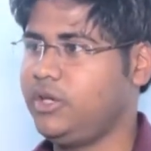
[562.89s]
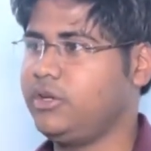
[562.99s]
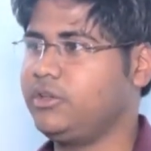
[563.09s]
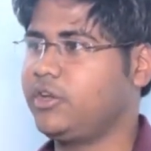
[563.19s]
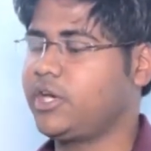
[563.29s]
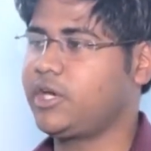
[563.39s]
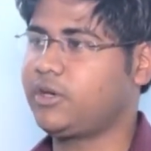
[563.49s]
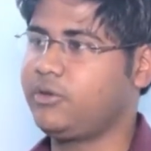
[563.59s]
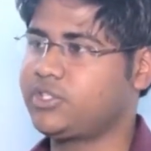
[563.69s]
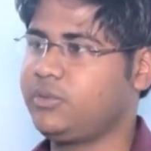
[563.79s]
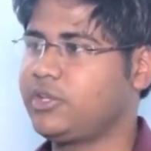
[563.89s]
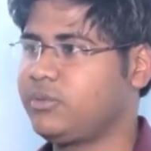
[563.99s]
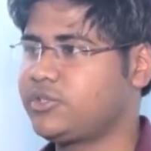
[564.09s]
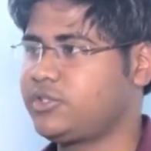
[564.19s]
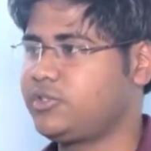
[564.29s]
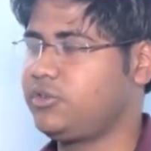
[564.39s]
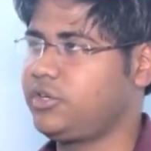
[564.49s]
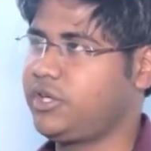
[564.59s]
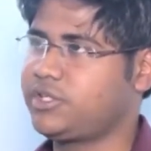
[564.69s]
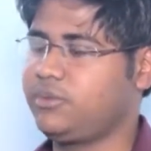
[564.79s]
And your accuracy becomes
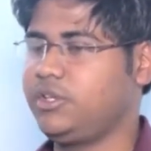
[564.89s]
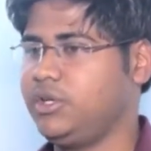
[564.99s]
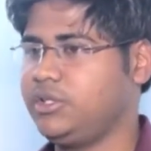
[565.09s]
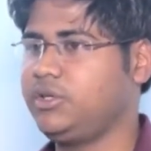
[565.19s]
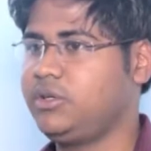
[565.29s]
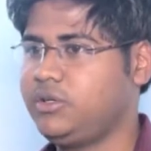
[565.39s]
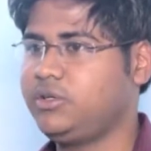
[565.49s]
twenty-eight, something like that.